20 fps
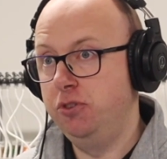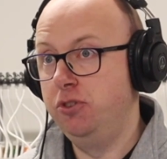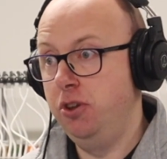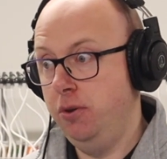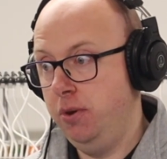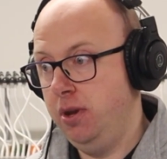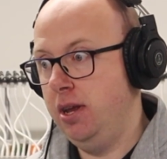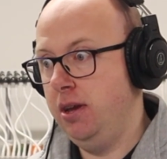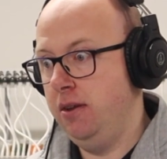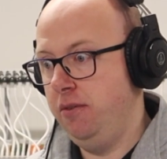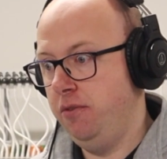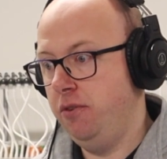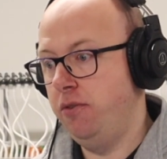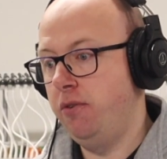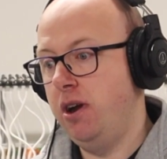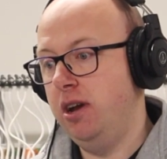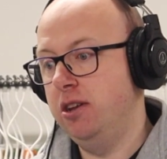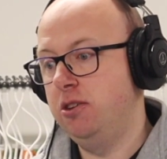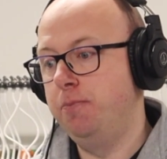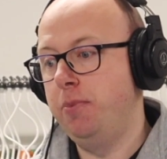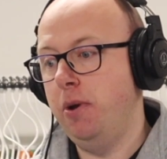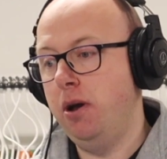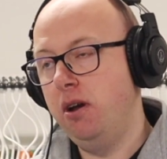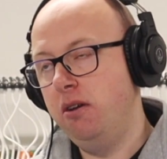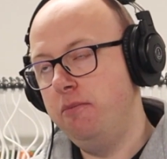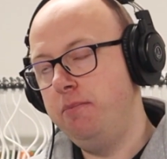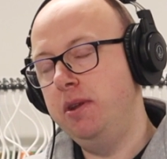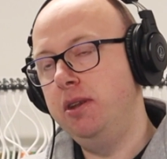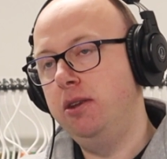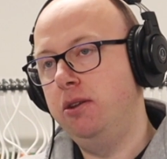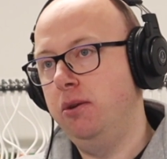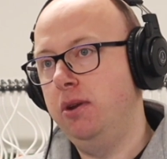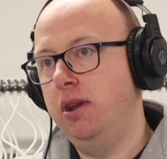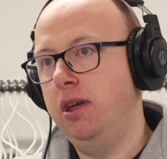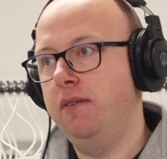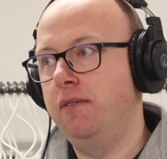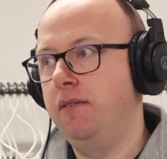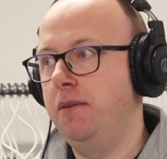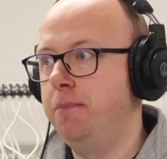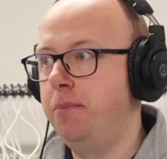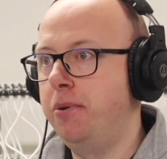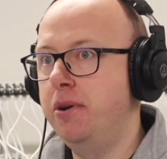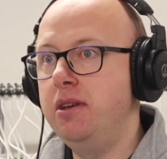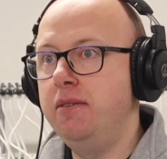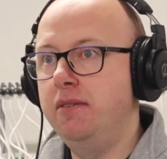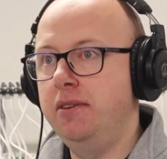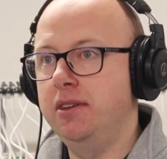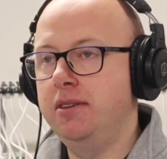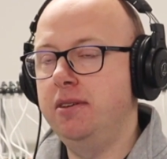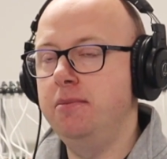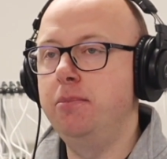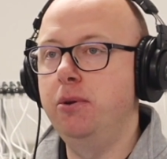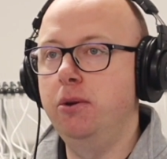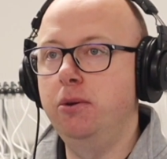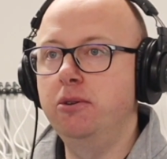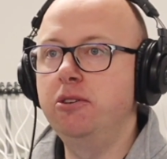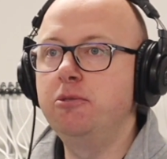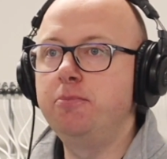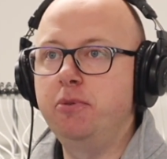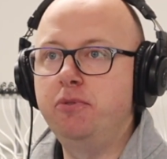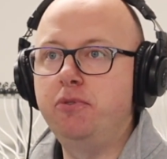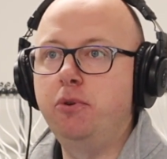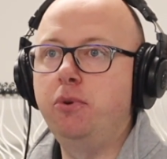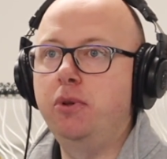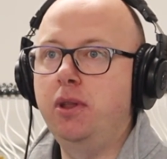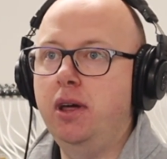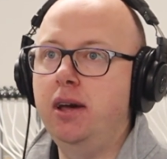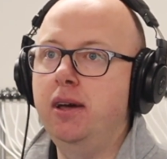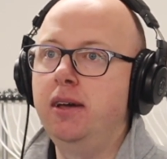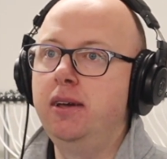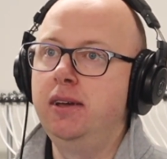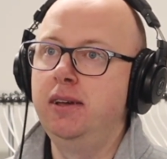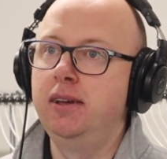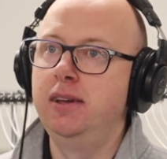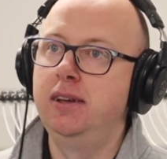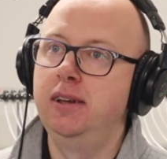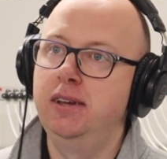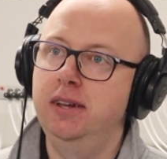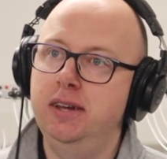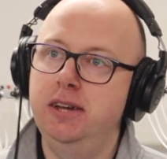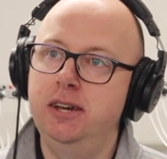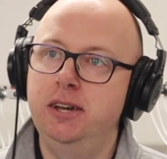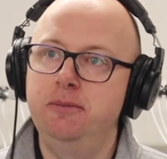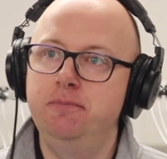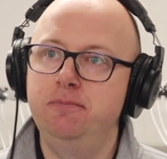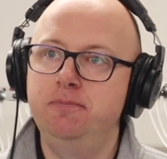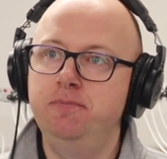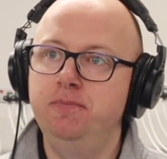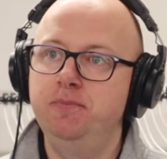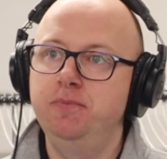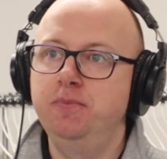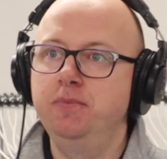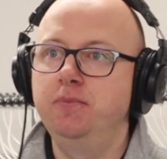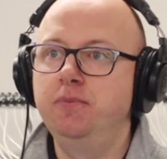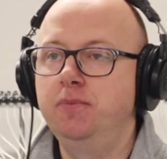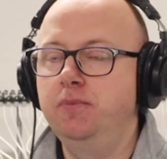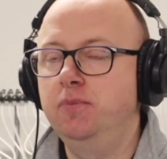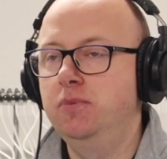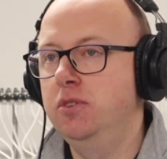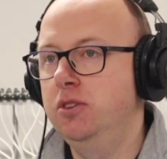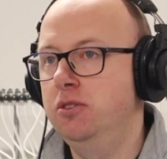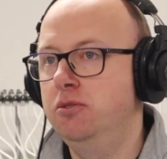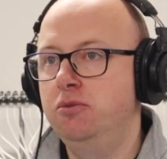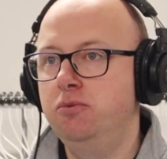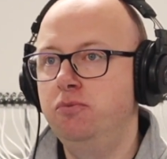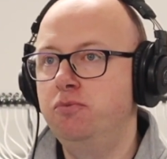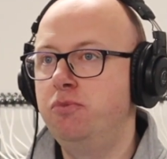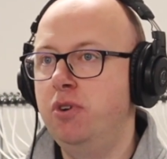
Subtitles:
Doing it for us, but I've been doing it for previous employers before that. Yeah. 10 years.